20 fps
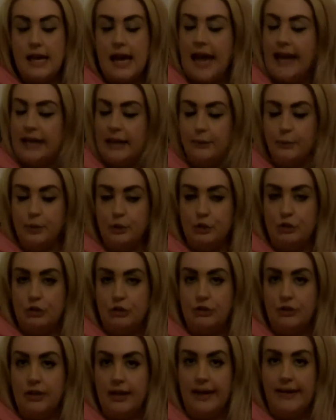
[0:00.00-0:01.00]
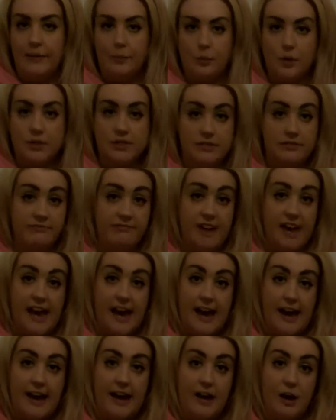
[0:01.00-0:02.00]
anymore. It wasn't
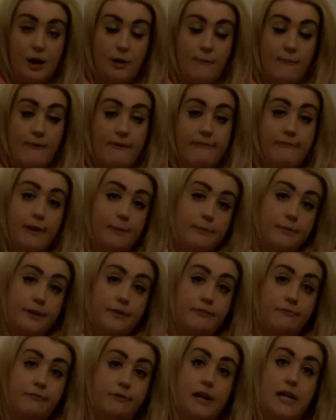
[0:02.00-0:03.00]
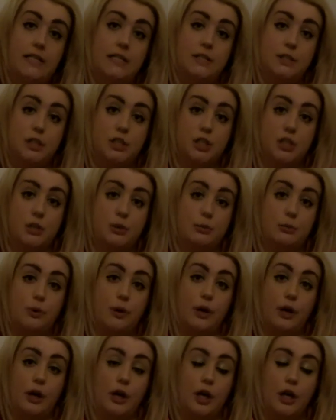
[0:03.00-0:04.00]
fair on my family and friends who
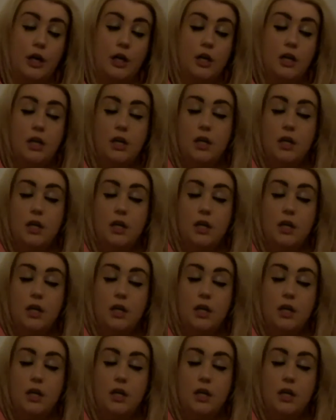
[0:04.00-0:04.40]
were